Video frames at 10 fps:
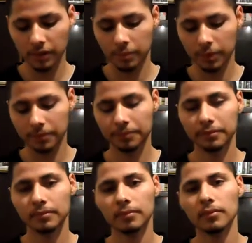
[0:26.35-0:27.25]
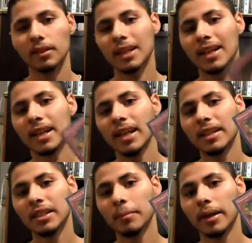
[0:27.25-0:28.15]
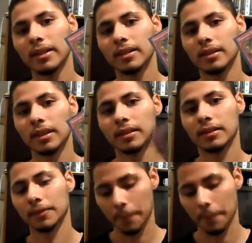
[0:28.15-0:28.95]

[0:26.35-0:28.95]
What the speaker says: but Dimension Slice.